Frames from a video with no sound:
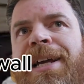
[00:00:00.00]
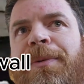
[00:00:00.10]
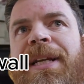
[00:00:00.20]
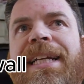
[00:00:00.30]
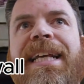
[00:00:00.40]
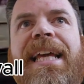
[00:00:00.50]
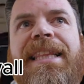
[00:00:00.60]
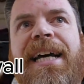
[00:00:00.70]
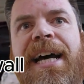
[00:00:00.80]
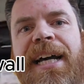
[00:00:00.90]
We need to get
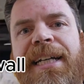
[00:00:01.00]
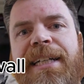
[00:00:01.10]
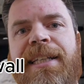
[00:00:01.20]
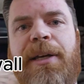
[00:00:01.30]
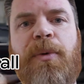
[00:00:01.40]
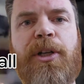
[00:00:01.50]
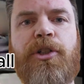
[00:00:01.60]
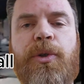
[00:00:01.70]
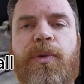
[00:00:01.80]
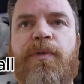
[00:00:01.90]
the height. They
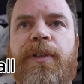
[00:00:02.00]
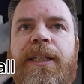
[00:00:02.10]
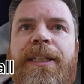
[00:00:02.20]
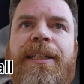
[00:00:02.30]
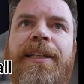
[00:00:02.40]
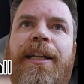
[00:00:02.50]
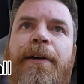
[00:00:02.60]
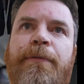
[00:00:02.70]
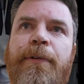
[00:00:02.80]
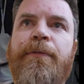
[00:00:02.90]
want 2 feet,
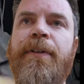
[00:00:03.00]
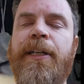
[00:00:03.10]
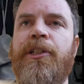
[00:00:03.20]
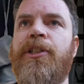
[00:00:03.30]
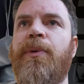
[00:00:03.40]
enough for fish.